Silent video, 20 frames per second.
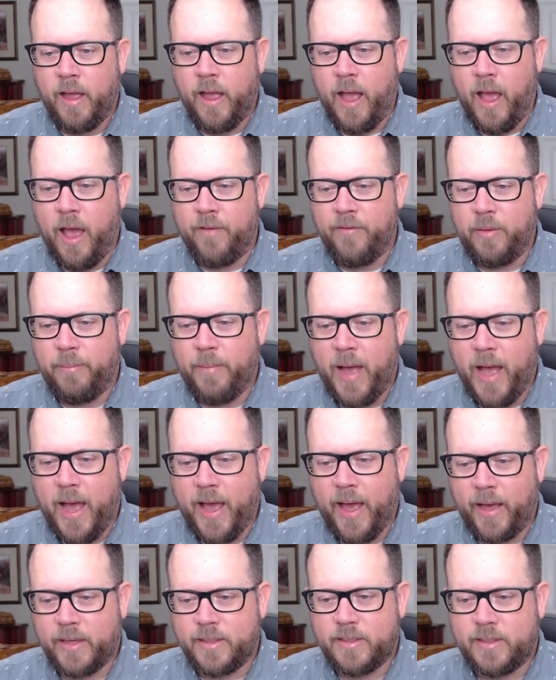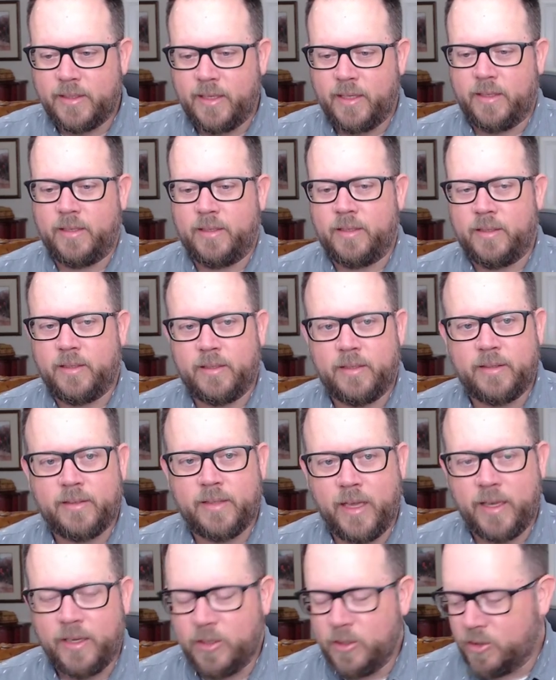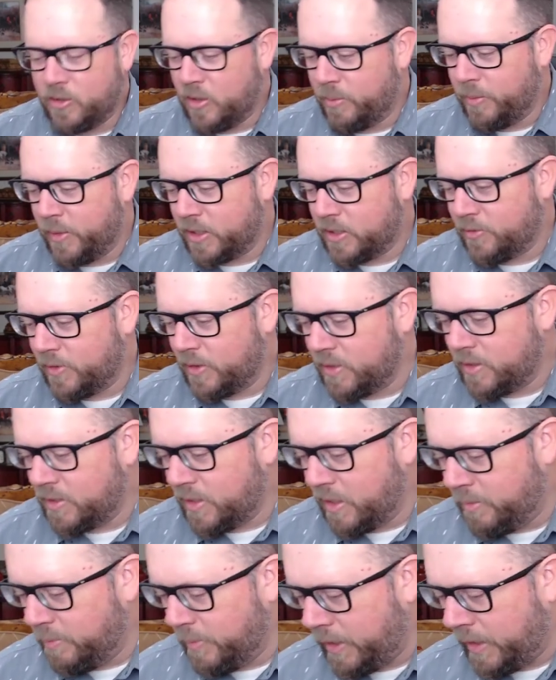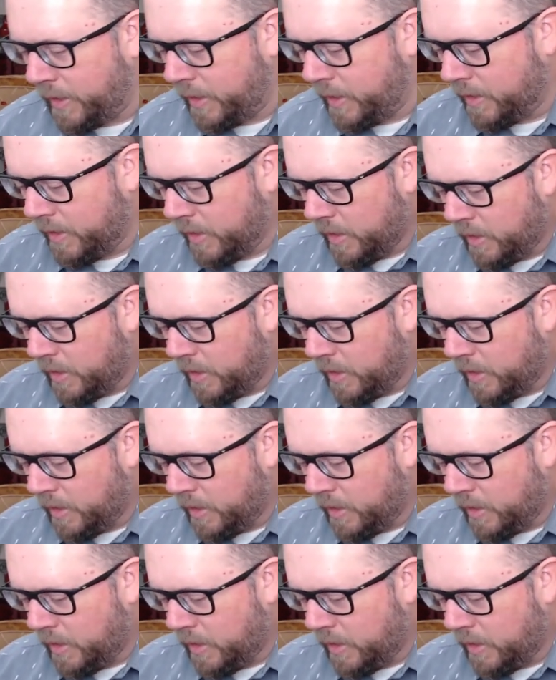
Evan Max, thank you so much for the sub, buddy.